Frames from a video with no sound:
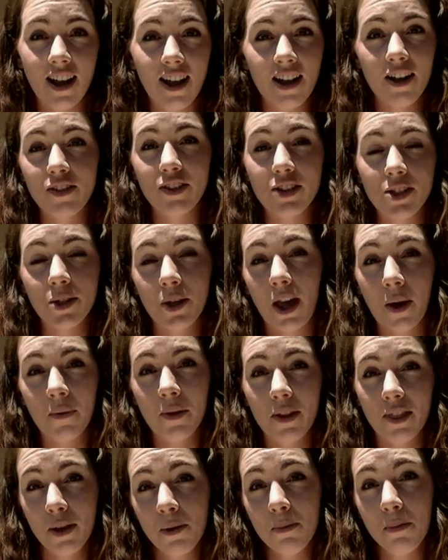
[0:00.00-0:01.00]
if it's okay
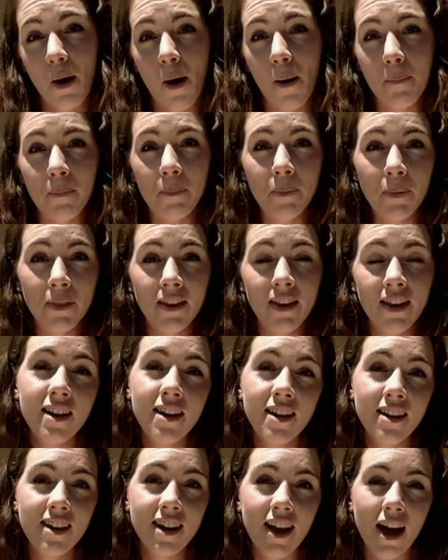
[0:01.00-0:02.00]
with you, Mom.
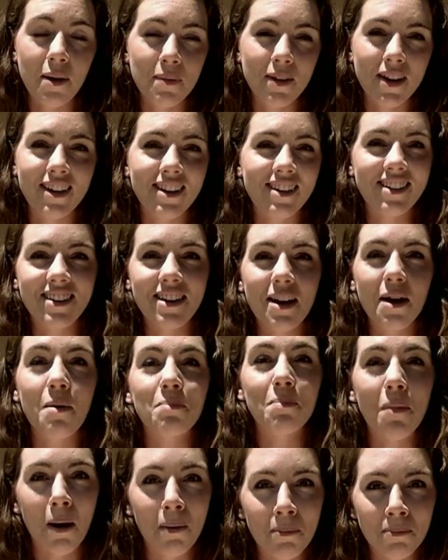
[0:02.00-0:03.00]
I mean,
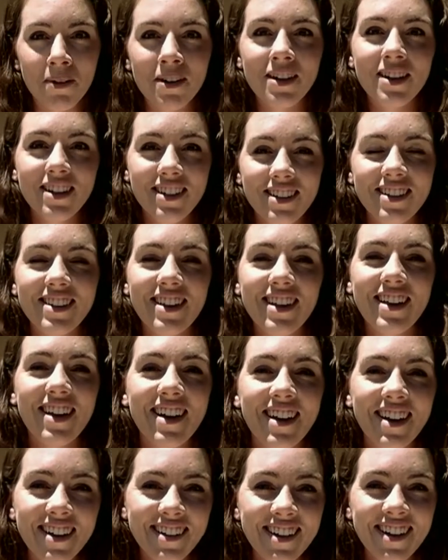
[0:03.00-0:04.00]
Mum,
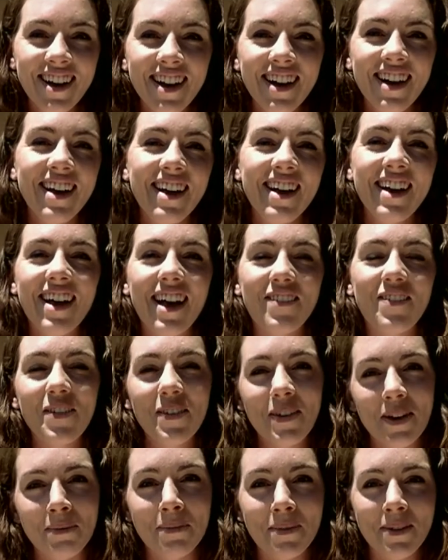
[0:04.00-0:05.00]
if
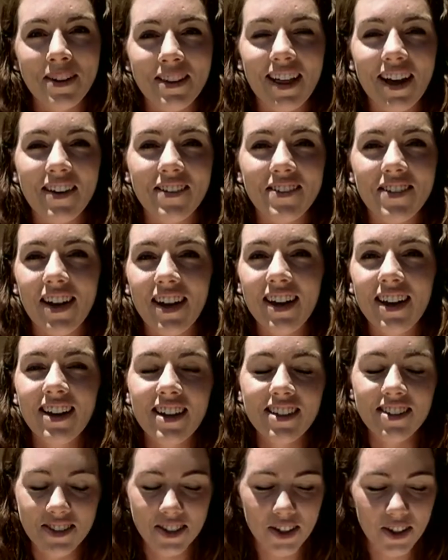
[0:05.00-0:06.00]
you want to put it that way.
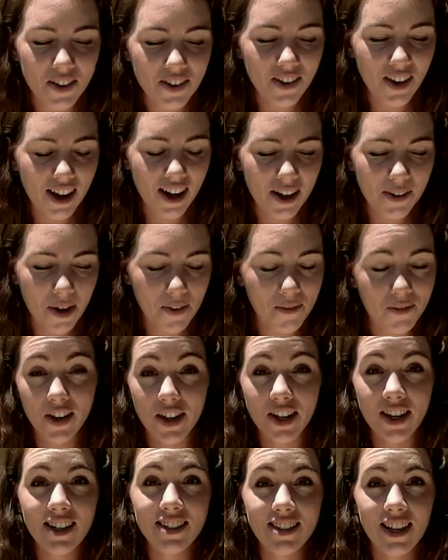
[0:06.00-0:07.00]
So uh, I'm
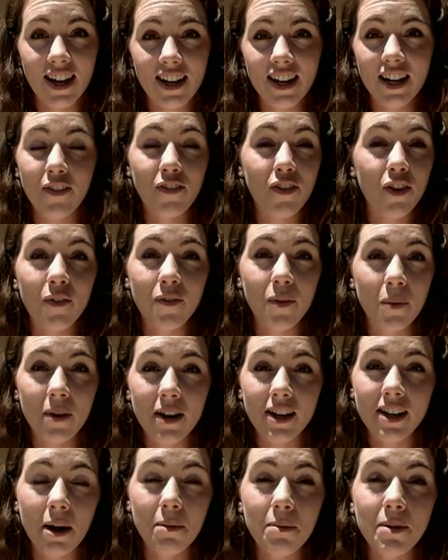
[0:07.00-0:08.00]
very excited. If you ever
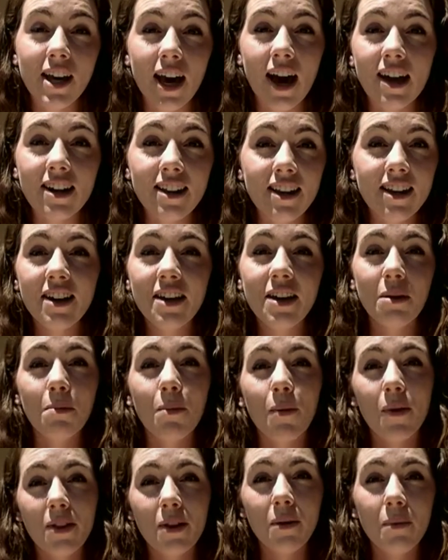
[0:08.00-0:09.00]
want to come to Catalina, you're
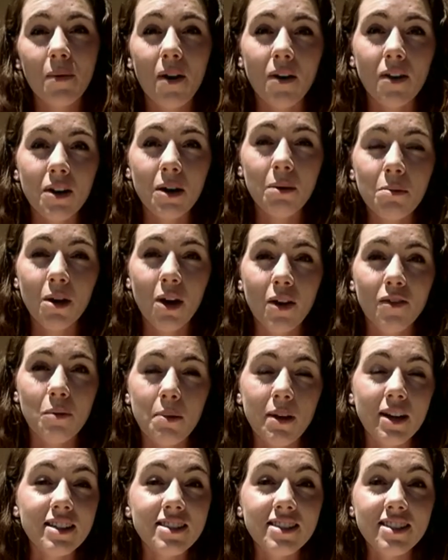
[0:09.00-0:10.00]
more than welcome. You have a
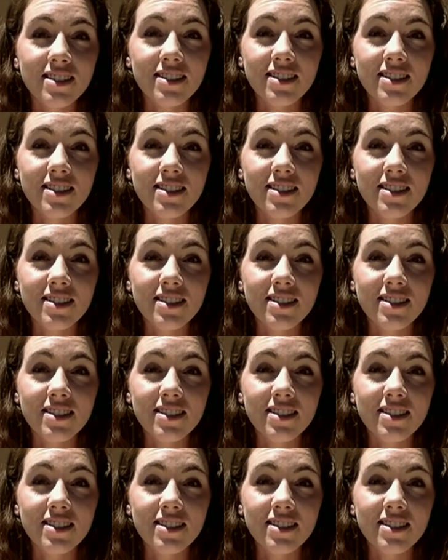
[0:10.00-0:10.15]
place to